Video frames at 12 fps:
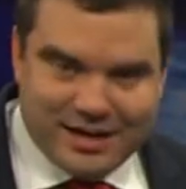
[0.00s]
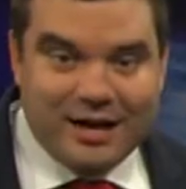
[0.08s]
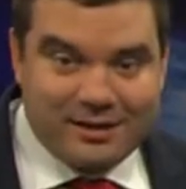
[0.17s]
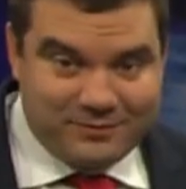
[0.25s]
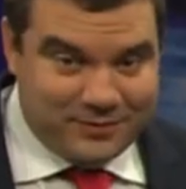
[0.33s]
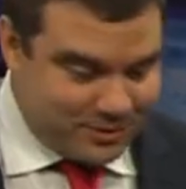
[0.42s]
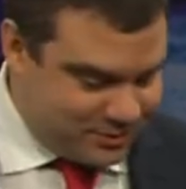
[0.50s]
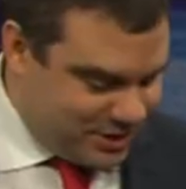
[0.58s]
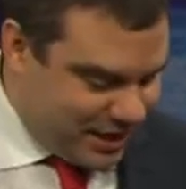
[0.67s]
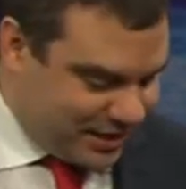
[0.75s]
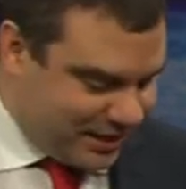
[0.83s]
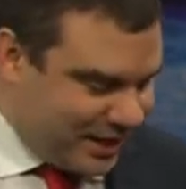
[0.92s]
I'll have to go
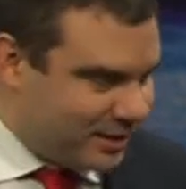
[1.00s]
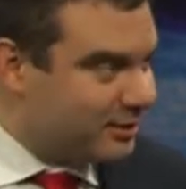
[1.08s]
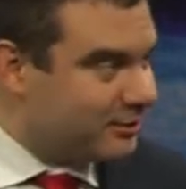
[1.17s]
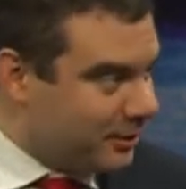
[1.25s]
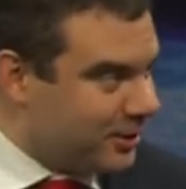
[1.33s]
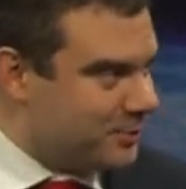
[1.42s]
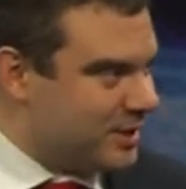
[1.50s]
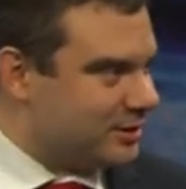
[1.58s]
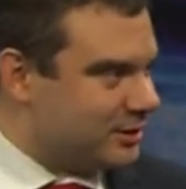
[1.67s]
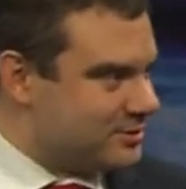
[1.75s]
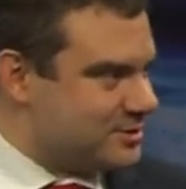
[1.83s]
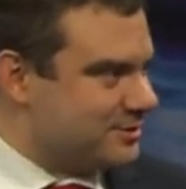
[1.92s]
check it out a little bit
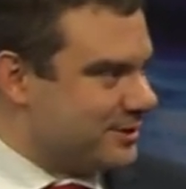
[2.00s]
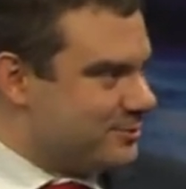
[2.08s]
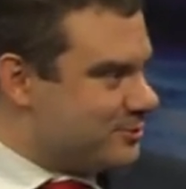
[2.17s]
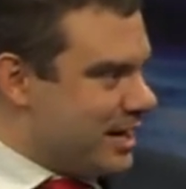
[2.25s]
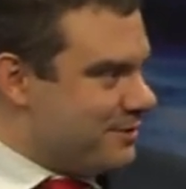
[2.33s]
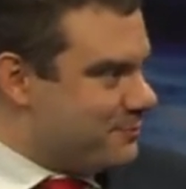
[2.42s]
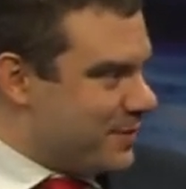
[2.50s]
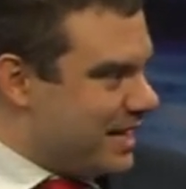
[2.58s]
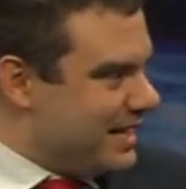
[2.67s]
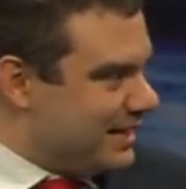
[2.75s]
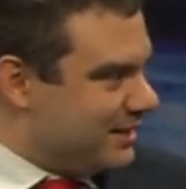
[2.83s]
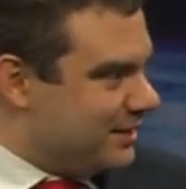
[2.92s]
closer than driving
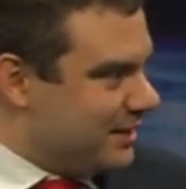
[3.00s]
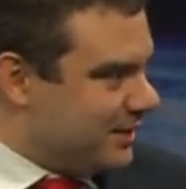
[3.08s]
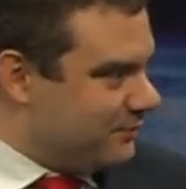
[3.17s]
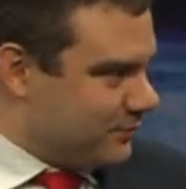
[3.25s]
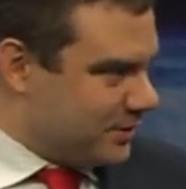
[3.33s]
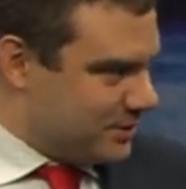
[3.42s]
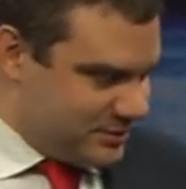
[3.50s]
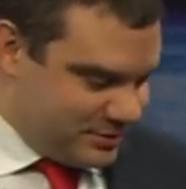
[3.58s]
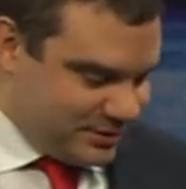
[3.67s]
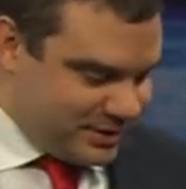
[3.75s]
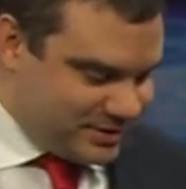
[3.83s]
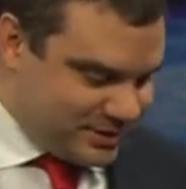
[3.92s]
by on it on Front
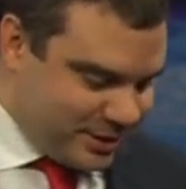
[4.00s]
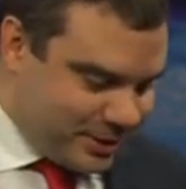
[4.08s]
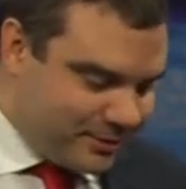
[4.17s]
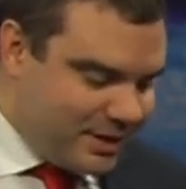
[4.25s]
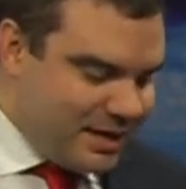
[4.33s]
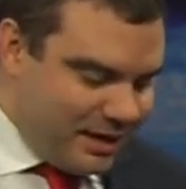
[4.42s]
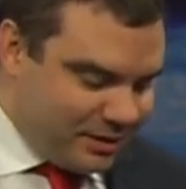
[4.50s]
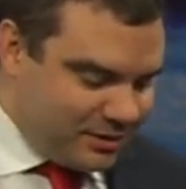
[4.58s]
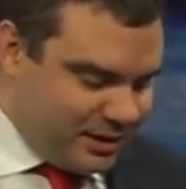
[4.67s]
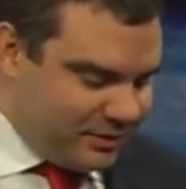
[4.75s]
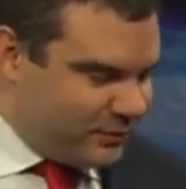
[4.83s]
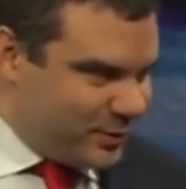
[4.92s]
Street, so I'll
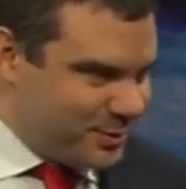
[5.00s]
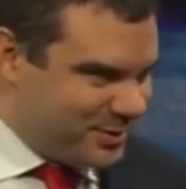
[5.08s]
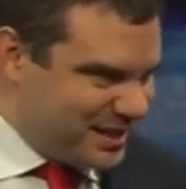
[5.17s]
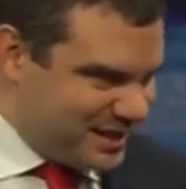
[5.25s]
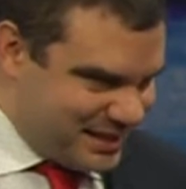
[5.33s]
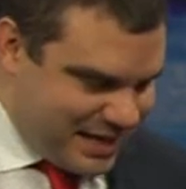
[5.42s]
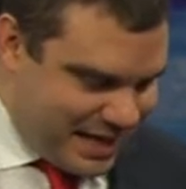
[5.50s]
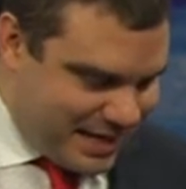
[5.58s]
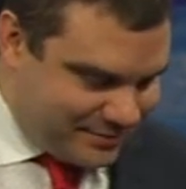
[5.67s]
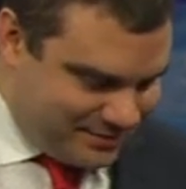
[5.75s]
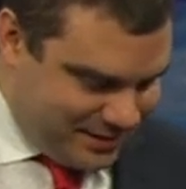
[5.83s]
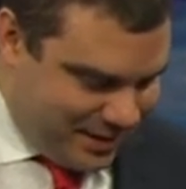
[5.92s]
get a photo like
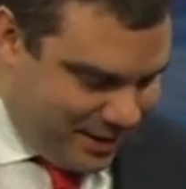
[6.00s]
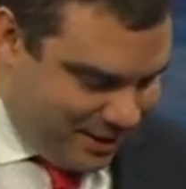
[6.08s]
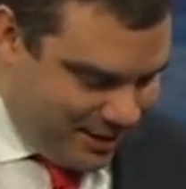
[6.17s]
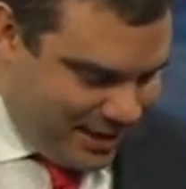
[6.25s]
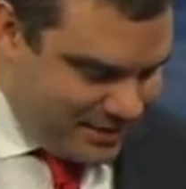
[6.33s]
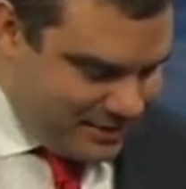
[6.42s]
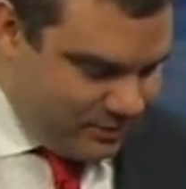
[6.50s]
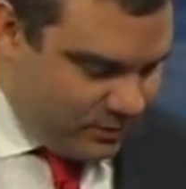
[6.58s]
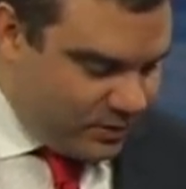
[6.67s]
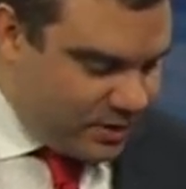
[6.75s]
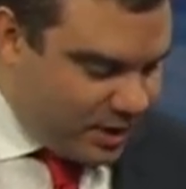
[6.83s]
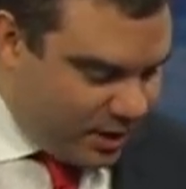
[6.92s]
that. All right.
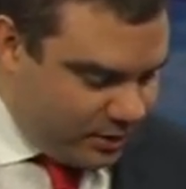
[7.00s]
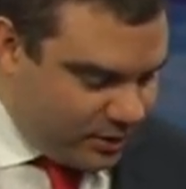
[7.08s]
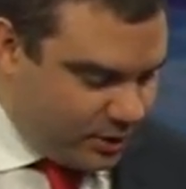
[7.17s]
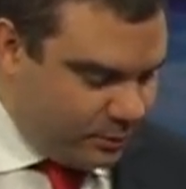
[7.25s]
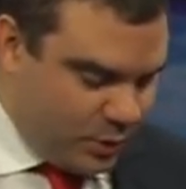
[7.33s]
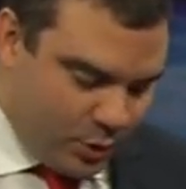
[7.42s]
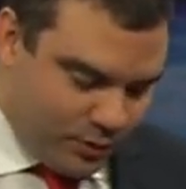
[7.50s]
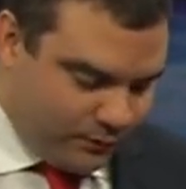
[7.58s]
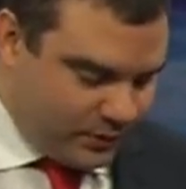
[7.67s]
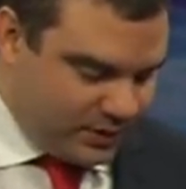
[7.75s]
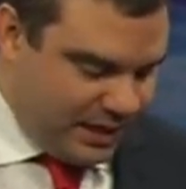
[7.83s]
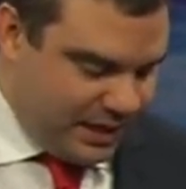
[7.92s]
Another
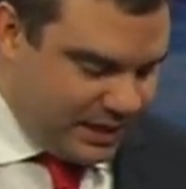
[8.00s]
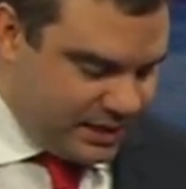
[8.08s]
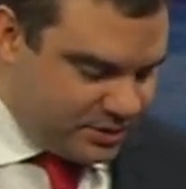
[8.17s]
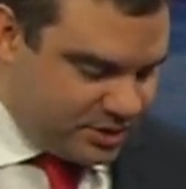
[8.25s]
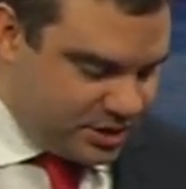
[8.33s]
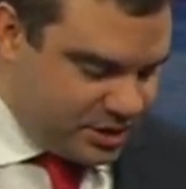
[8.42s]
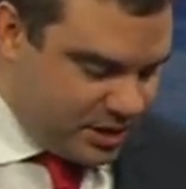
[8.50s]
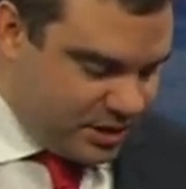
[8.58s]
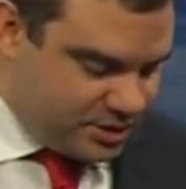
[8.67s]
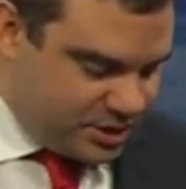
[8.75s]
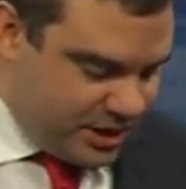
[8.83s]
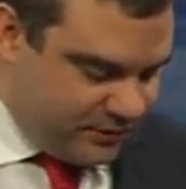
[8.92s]
beautiful day in
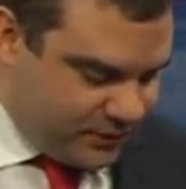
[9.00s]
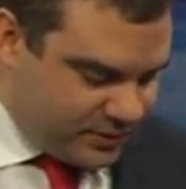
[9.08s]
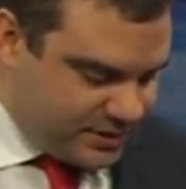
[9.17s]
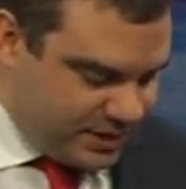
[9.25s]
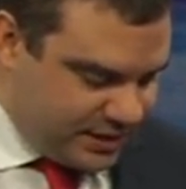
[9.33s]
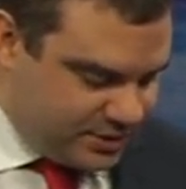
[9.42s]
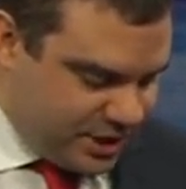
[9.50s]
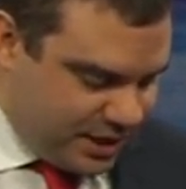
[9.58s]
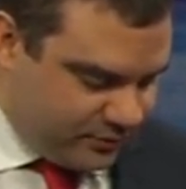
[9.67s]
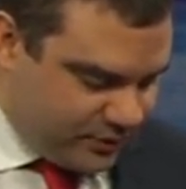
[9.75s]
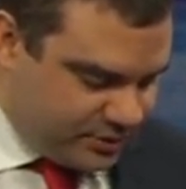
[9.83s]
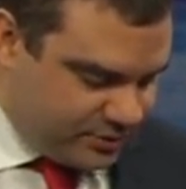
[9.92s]
Schaefer today.
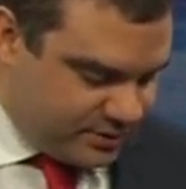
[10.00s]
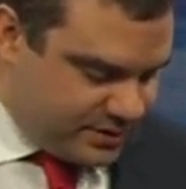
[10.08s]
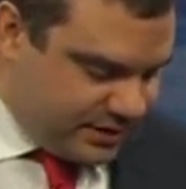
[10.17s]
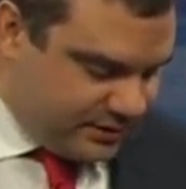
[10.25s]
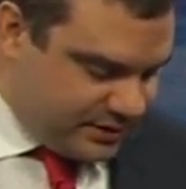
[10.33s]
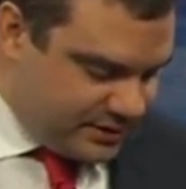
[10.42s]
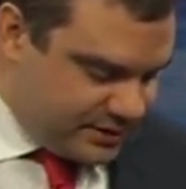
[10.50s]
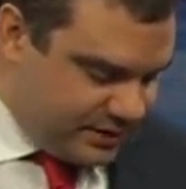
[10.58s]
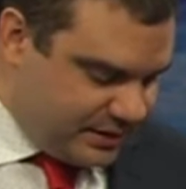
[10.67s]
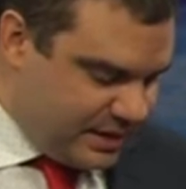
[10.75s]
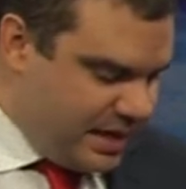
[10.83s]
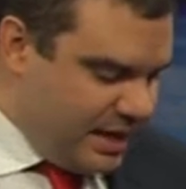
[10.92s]
Janet Richards sent this
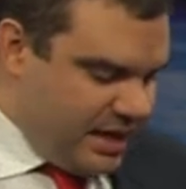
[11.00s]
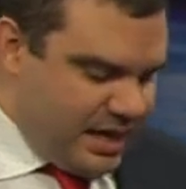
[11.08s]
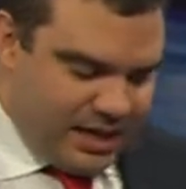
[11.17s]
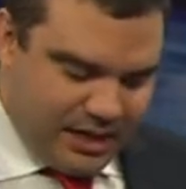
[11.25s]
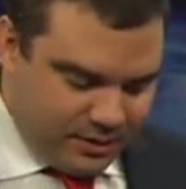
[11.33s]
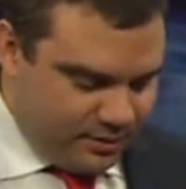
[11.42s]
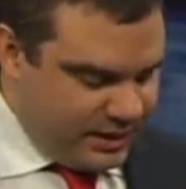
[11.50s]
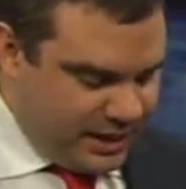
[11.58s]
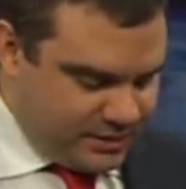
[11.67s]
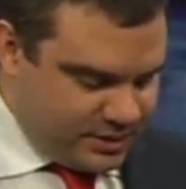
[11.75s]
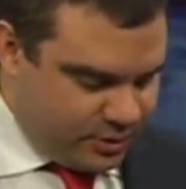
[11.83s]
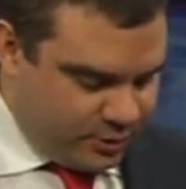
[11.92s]
in. Either
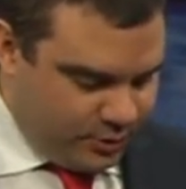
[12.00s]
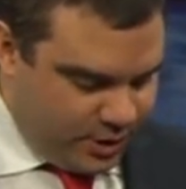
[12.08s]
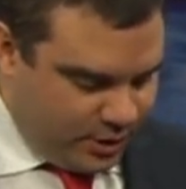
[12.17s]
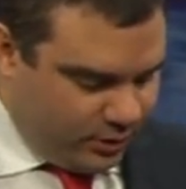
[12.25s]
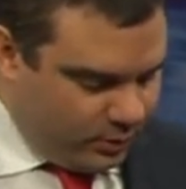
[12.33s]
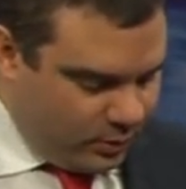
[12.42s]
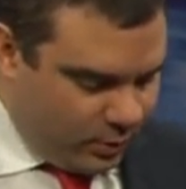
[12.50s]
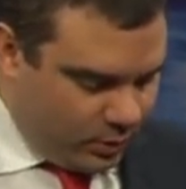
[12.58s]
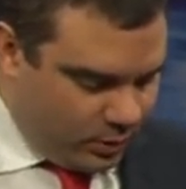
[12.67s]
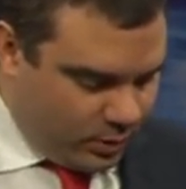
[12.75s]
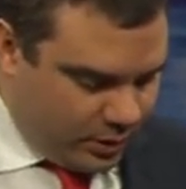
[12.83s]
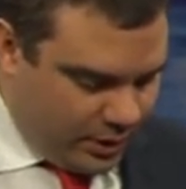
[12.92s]
that's a crow
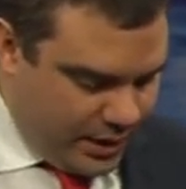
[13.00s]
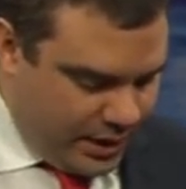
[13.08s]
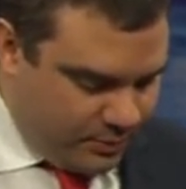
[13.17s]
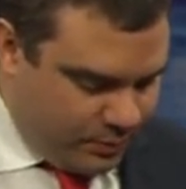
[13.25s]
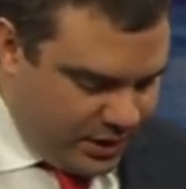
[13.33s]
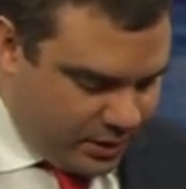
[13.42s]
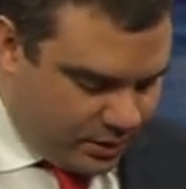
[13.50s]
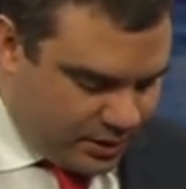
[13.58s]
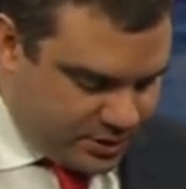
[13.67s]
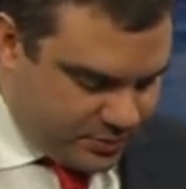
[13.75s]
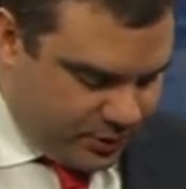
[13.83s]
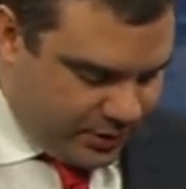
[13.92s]
or a big
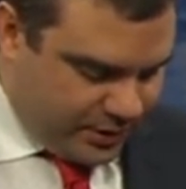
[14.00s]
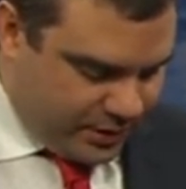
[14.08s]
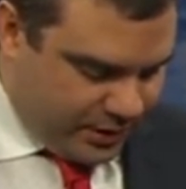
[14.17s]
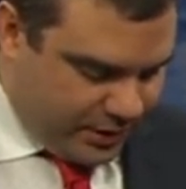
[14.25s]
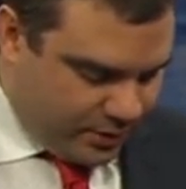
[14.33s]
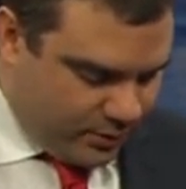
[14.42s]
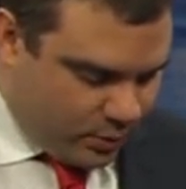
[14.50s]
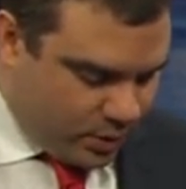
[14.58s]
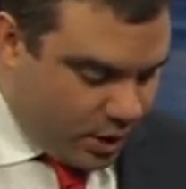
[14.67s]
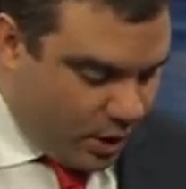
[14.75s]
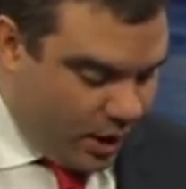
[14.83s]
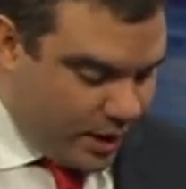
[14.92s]
osprey there, or a
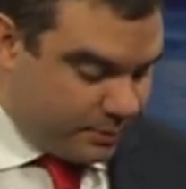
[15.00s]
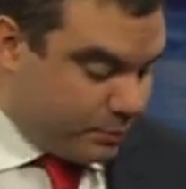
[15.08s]
hawk.